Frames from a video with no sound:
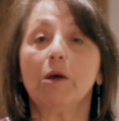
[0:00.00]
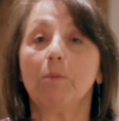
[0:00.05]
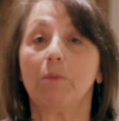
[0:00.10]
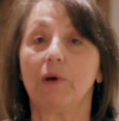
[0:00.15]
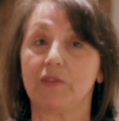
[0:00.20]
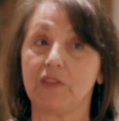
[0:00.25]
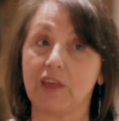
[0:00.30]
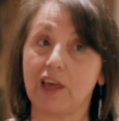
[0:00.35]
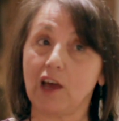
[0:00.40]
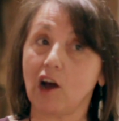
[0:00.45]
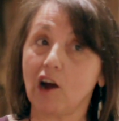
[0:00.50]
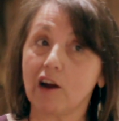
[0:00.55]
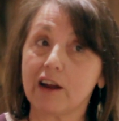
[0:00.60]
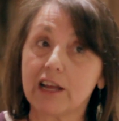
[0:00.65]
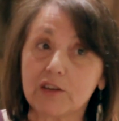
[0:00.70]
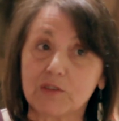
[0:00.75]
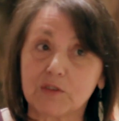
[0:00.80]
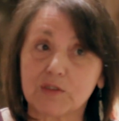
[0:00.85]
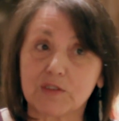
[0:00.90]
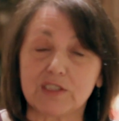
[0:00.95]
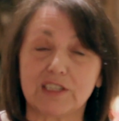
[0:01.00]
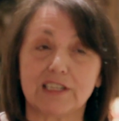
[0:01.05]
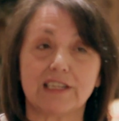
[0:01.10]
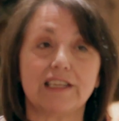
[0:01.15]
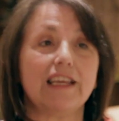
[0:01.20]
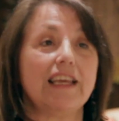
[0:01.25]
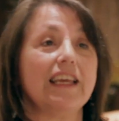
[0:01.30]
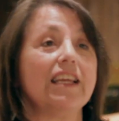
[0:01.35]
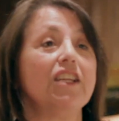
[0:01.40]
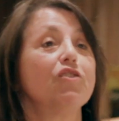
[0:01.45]
But they are interested
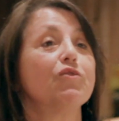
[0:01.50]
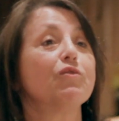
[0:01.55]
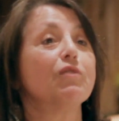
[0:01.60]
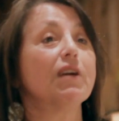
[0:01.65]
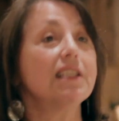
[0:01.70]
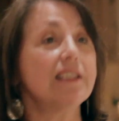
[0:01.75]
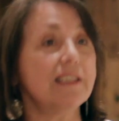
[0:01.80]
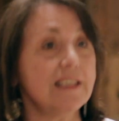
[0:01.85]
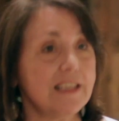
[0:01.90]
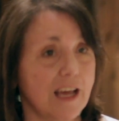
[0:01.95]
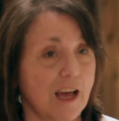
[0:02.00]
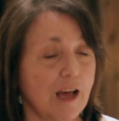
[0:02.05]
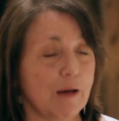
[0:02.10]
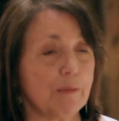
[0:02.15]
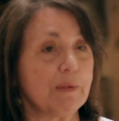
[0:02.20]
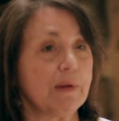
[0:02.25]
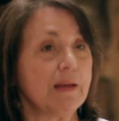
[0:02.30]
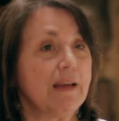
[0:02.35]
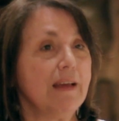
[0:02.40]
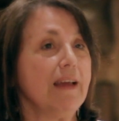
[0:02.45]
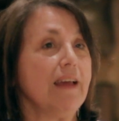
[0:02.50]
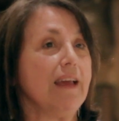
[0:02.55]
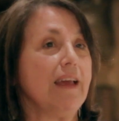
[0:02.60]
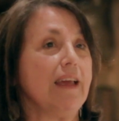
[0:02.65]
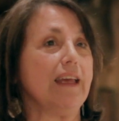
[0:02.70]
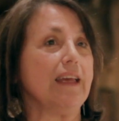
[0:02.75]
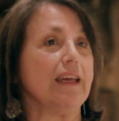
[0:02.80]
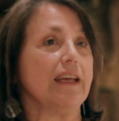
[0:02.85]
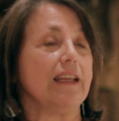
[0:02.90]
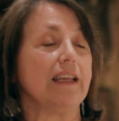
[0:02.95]
in dressing up
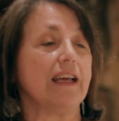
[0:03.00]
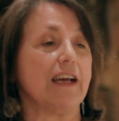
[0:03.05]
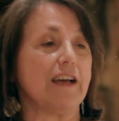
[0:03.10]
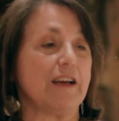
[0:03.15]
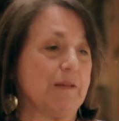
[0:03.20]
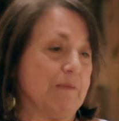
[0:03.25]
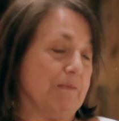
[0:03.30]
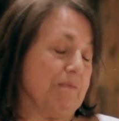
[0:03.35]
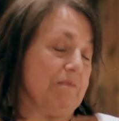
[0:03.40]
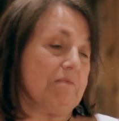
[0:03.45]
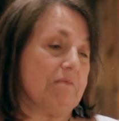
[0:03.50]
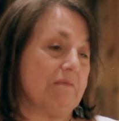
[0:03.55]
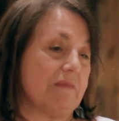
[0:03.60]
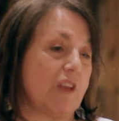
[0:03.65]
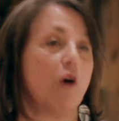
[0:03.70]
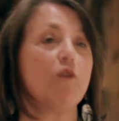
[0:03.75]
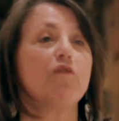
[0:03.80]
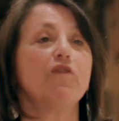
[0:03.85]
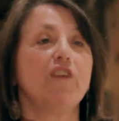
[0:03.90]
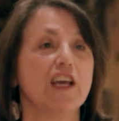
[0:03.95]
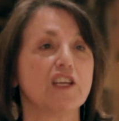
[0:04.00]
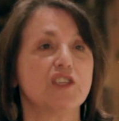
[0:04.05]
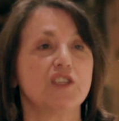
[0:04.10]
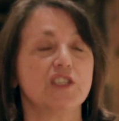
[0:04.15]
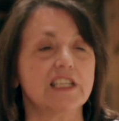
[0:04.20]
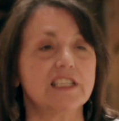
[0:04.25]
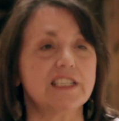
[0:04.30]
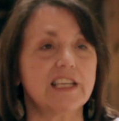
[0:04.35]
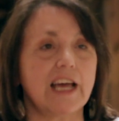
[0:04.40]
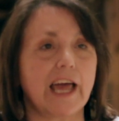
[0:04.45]
in
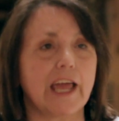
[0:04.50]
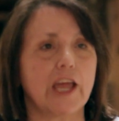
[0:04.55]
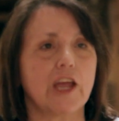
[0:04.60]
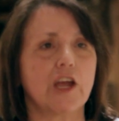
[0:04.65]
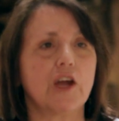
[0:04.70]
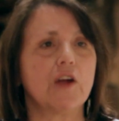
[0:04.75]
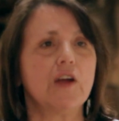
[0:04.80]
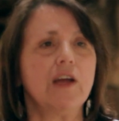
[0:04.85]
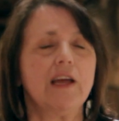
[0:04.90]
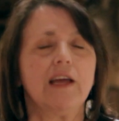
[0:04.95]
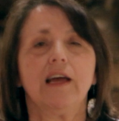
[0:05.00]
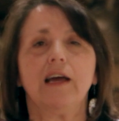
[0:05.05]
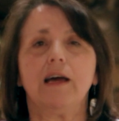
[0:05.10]
old-fashioned attire,